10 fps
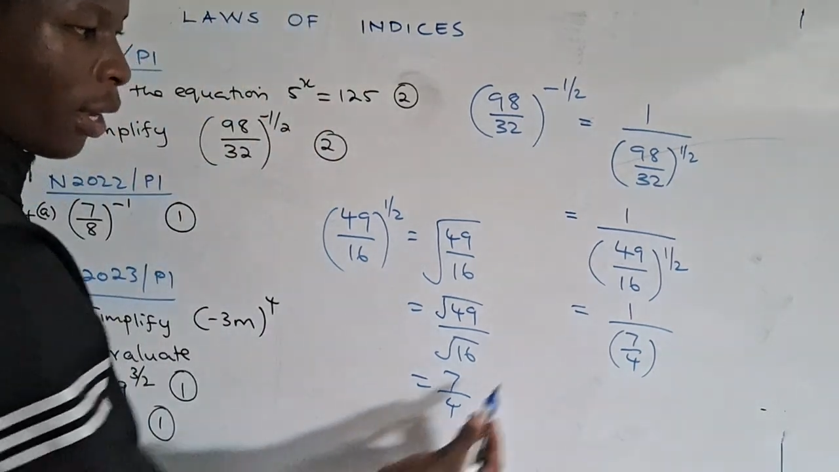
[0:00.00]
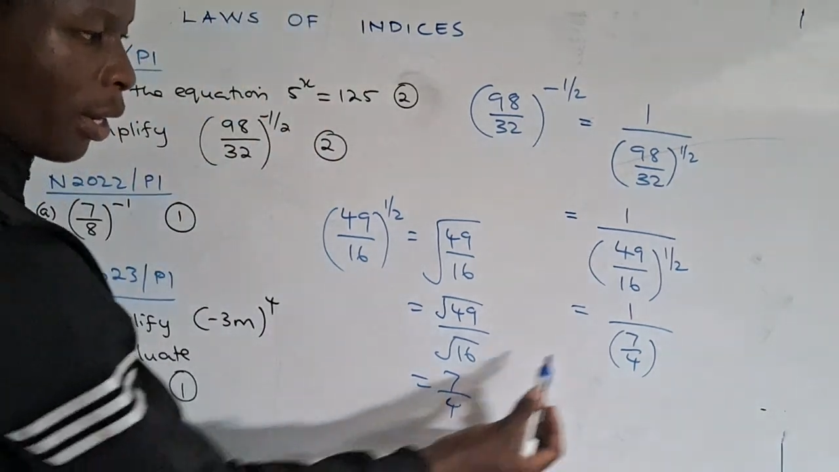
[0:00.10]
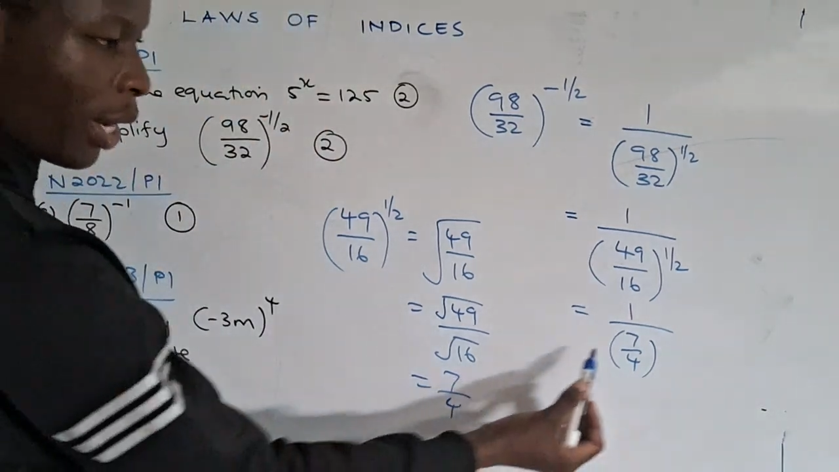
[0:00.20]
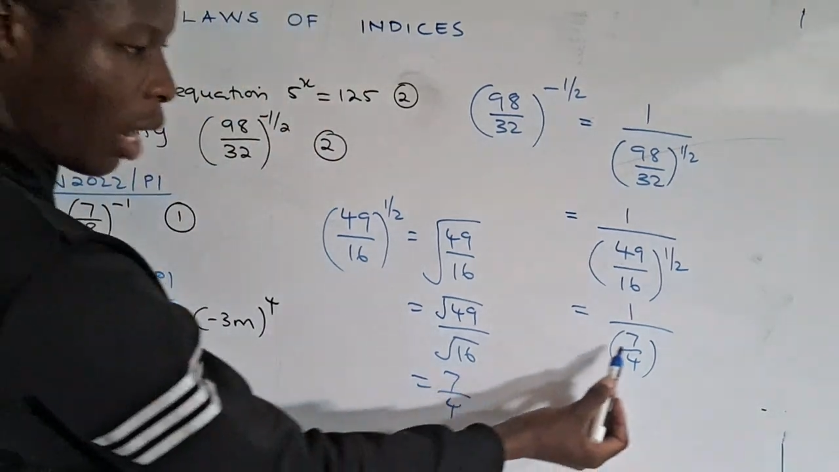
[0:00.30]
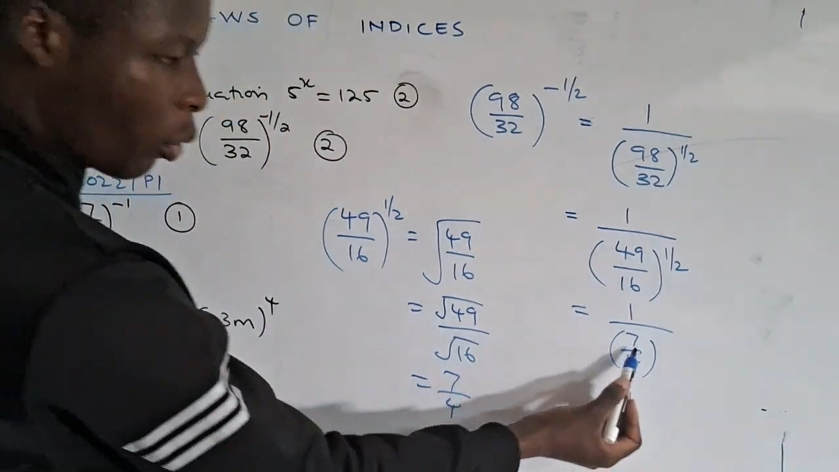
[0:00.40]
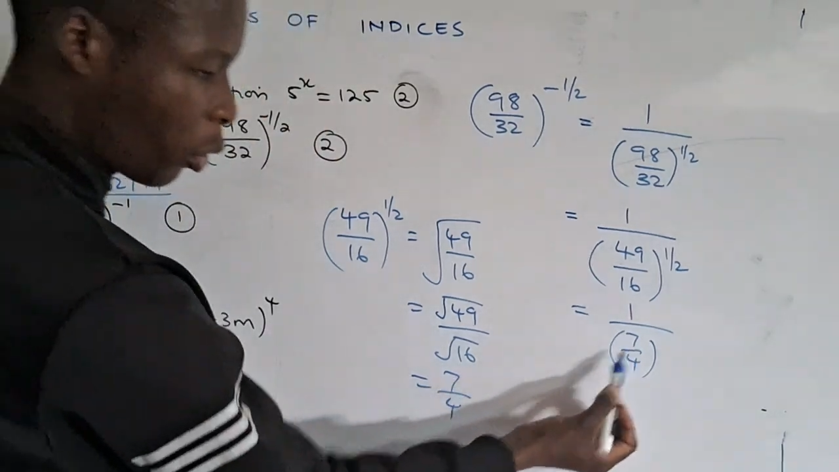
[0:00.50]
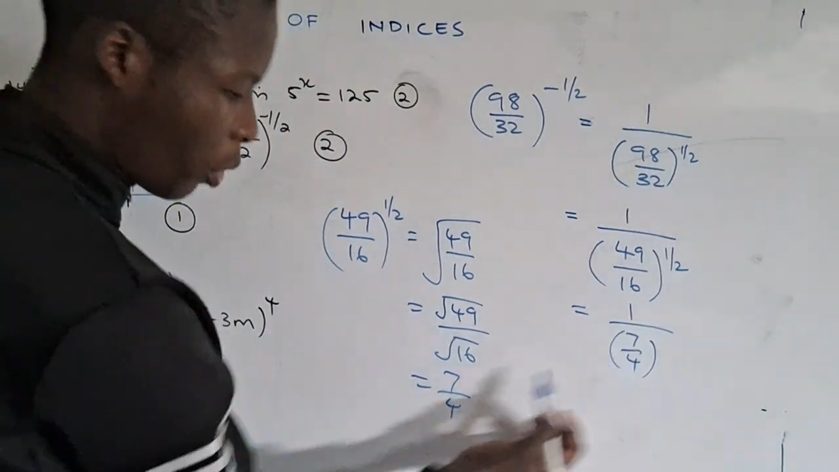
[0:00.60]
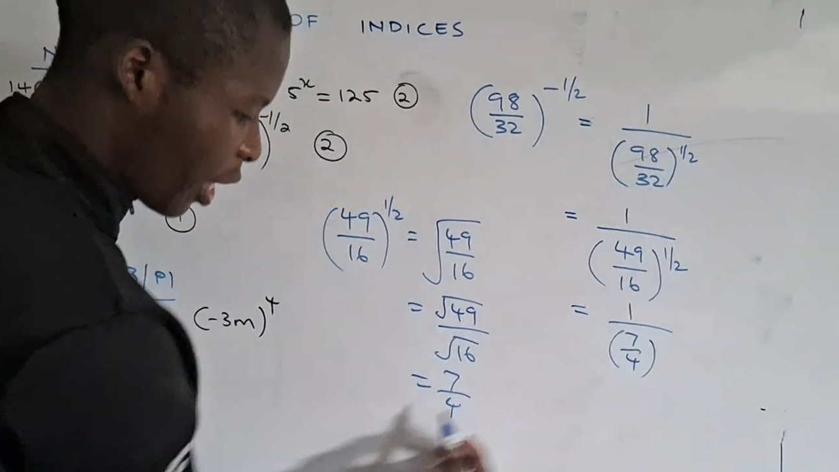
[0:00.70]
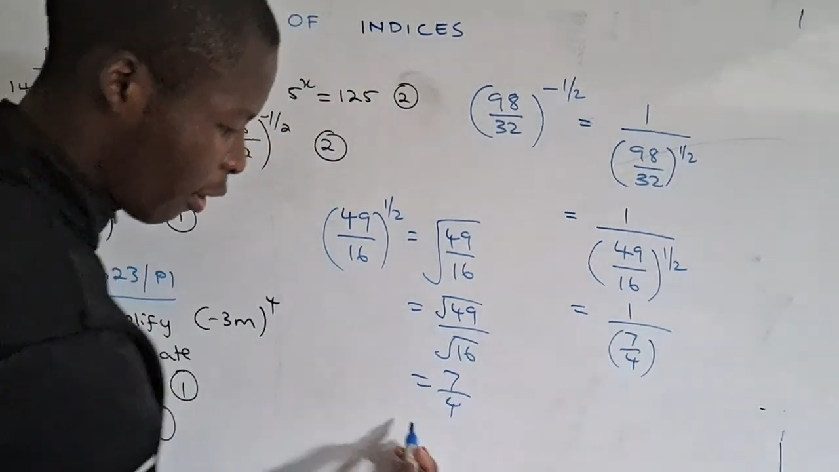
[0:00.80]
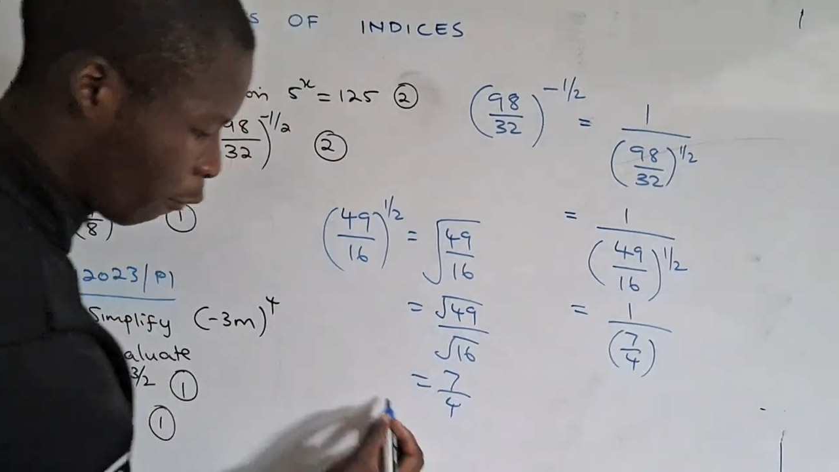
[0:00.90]
Now
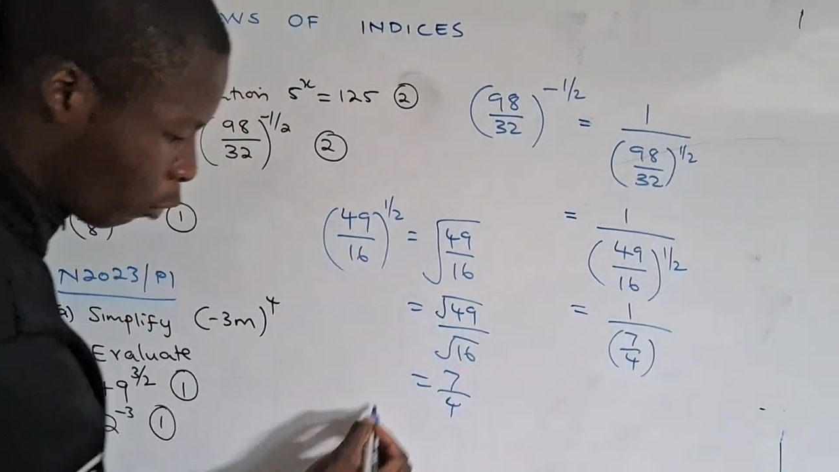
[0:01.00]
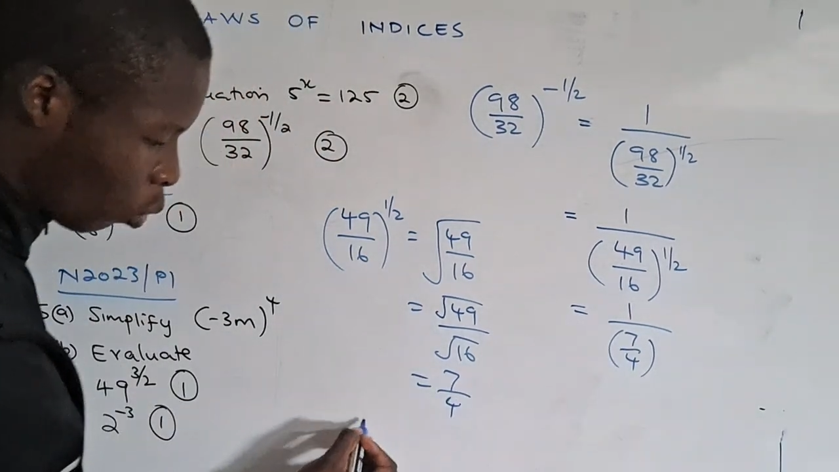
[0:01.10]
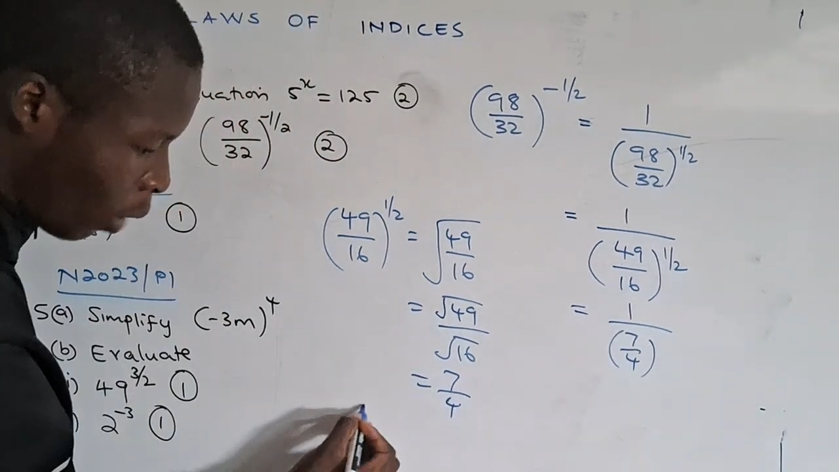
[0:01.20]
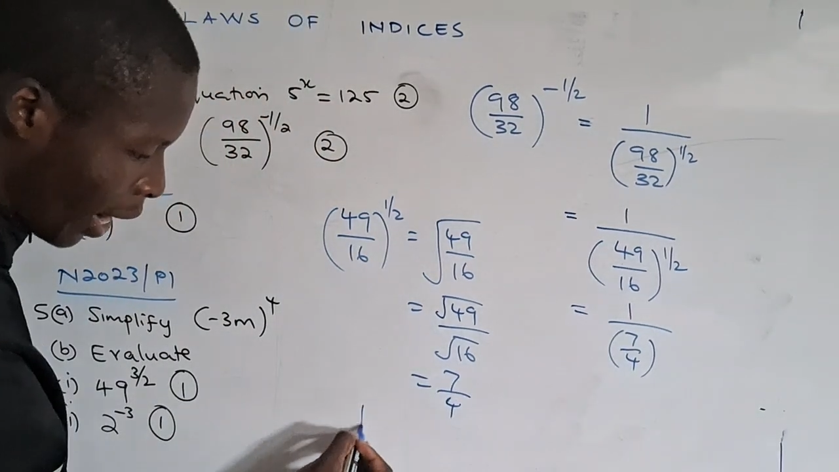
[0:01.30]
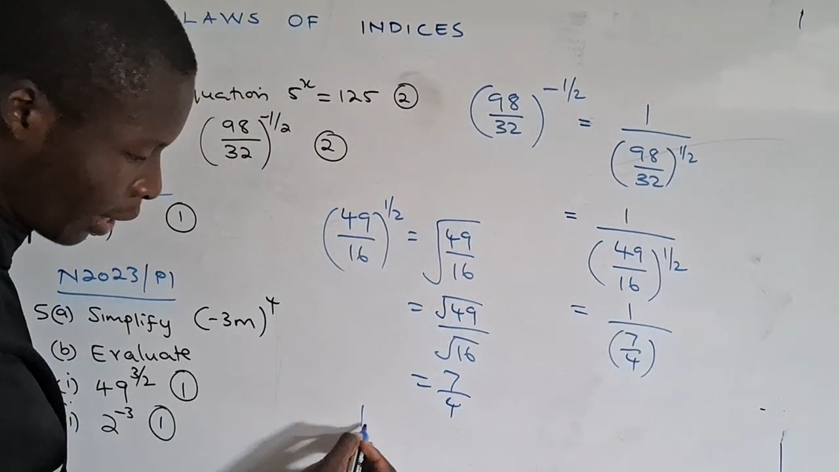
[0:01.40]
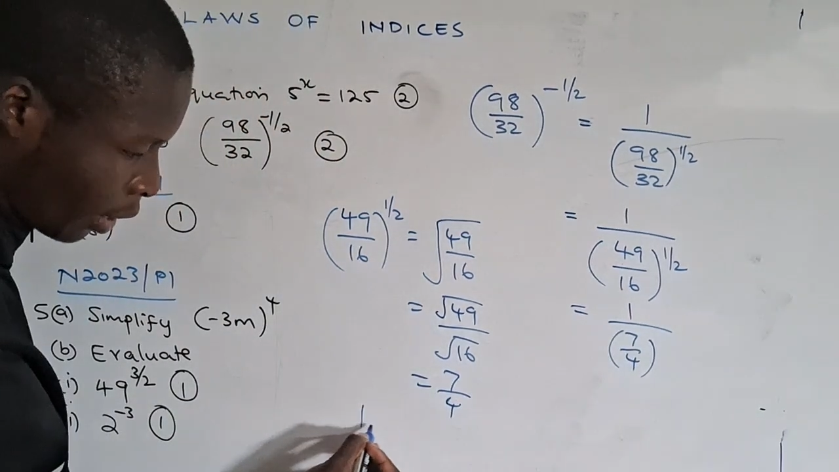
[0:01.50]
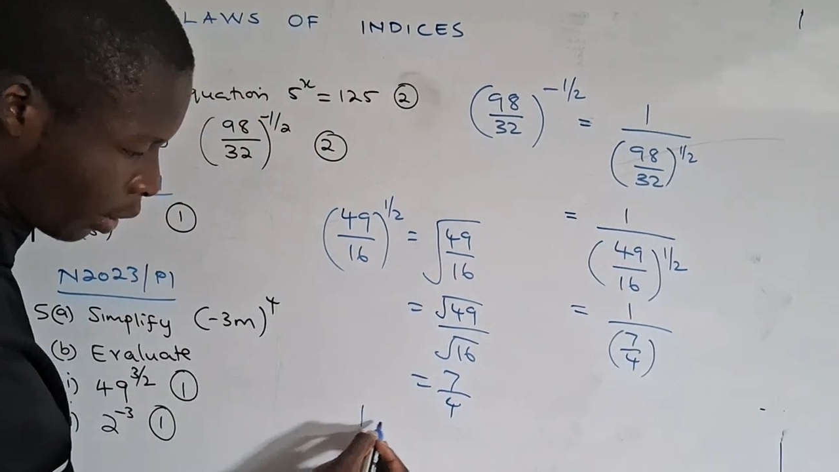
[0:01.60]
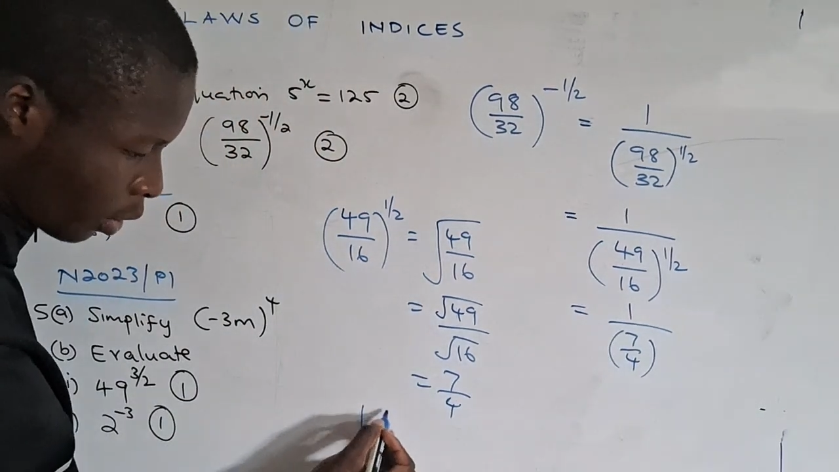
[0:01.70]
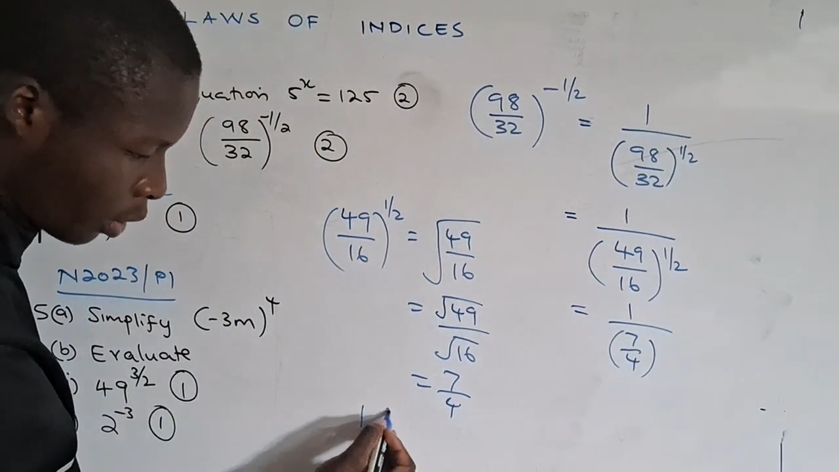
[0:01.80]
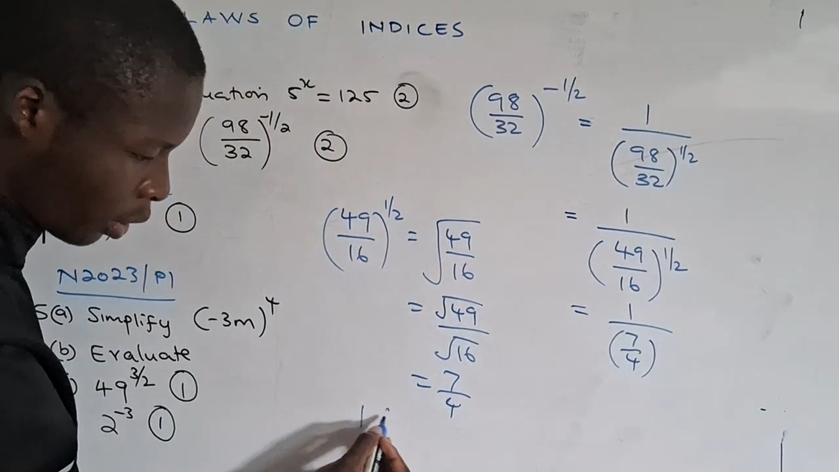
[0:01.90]
you have
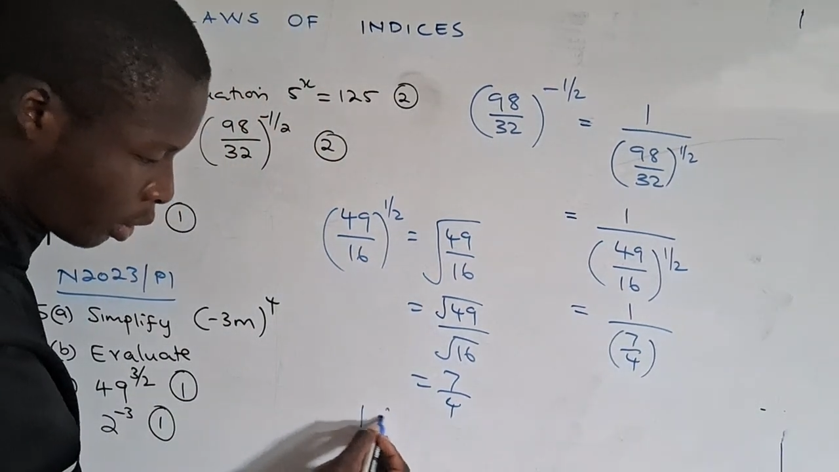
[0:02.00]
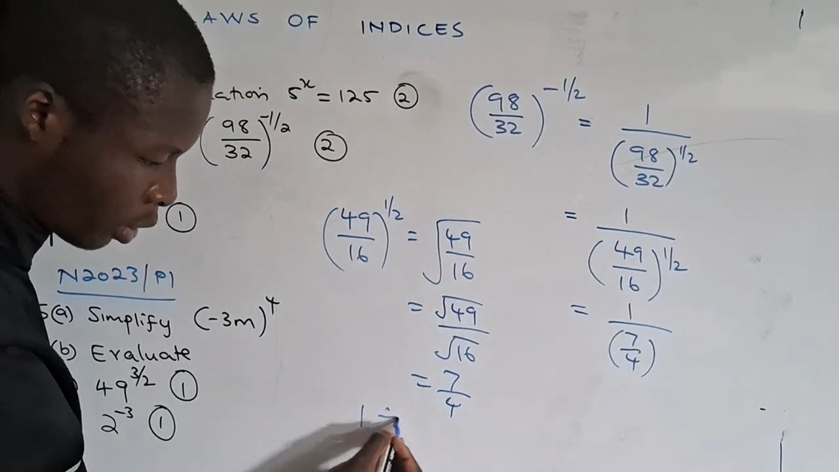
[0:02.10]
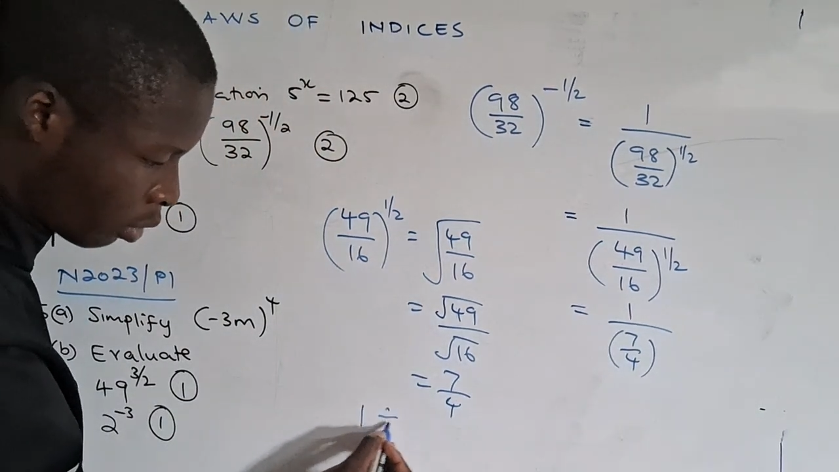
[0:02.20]
1